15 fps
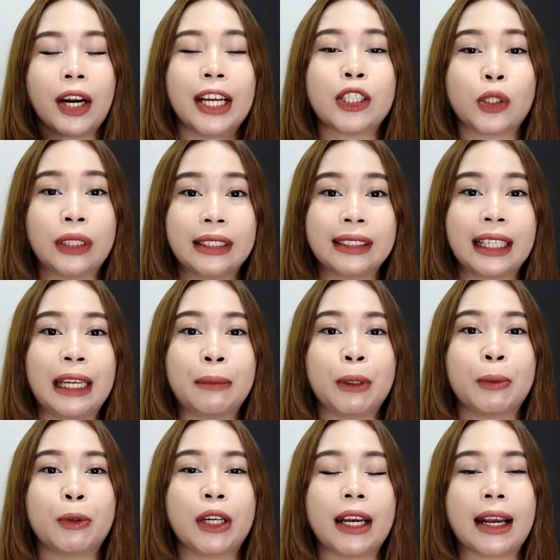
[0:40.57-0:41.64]
Alright, so disclaimer
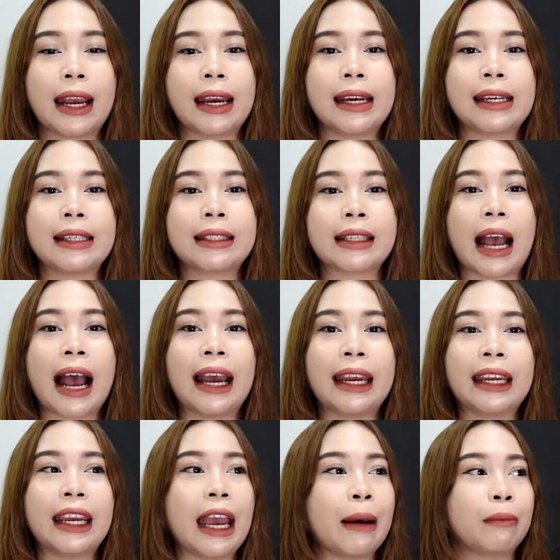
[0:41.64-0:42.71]
muna guys,
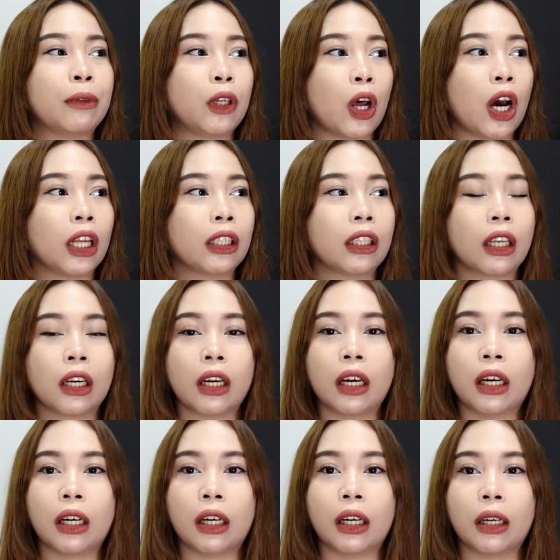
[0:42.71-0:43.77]
I am not
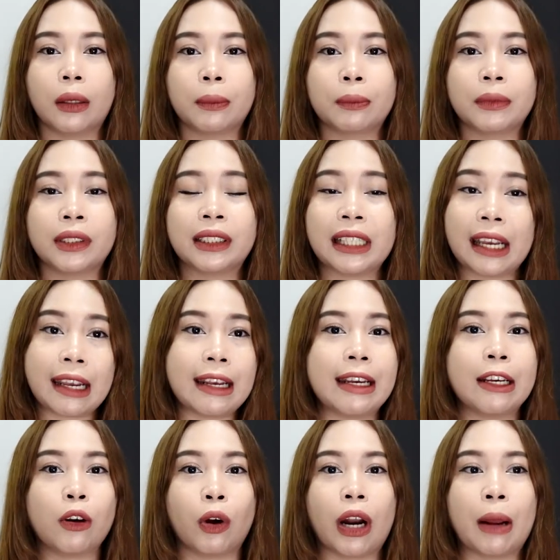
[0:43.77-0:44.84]

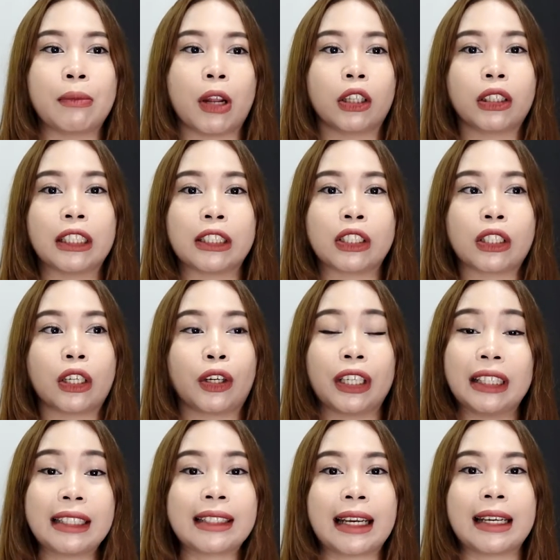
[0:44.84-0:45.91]
saying or I'm not
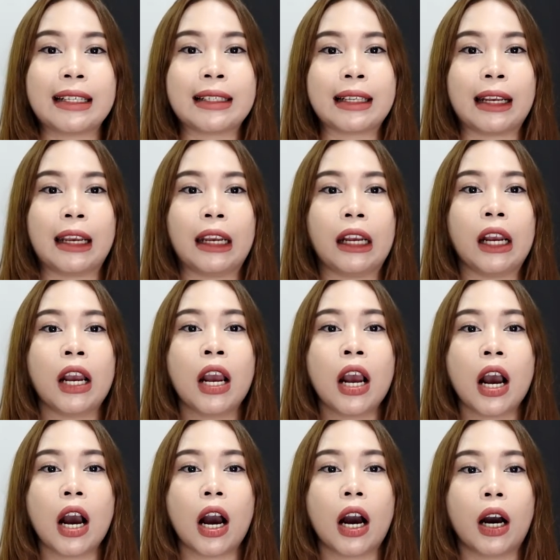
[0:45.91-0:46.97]
criticizing
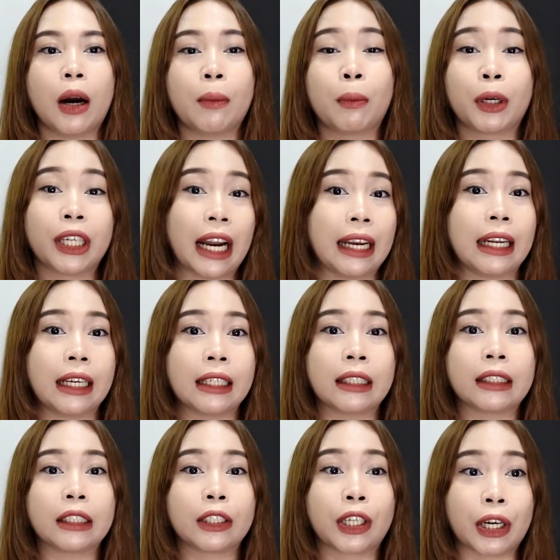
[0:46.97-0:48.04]
Morena
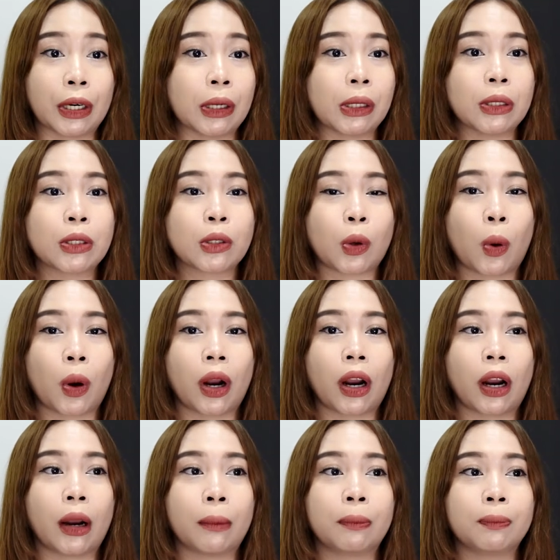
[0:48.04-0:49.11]
girls
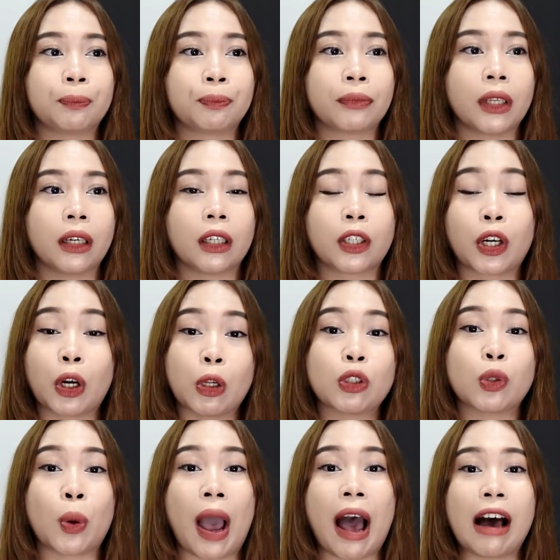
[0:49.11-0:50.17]
or
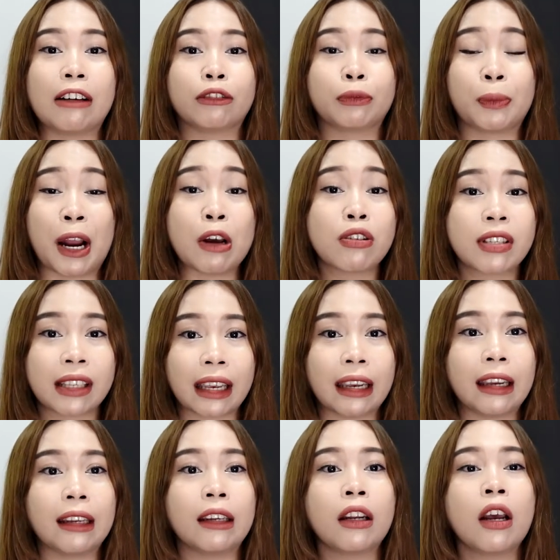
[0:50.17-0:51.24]
girls who have brown
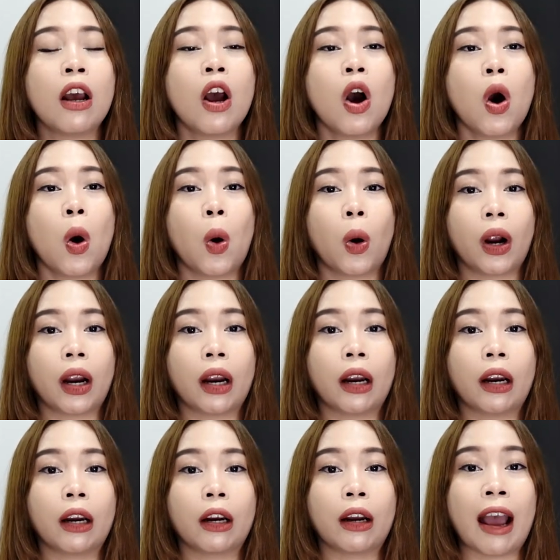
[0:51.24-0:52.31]
skin or
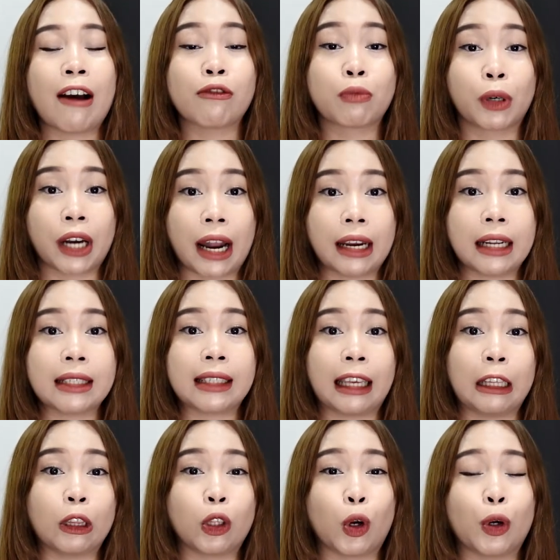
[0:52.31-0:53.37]
have Morena
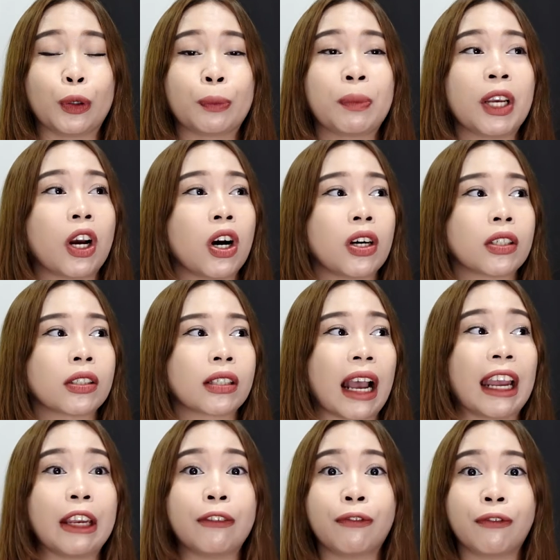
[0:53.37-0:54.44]
skin tone, because
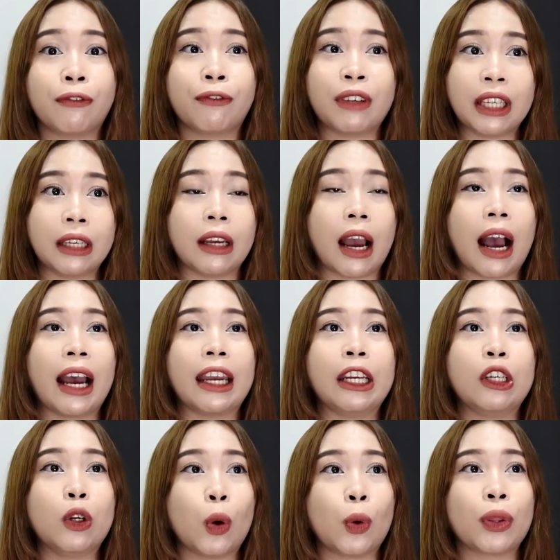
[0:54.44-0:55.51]
I
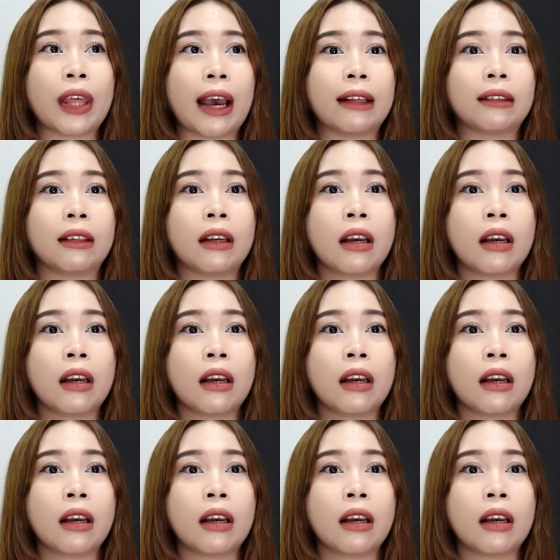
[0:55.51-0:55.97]
know that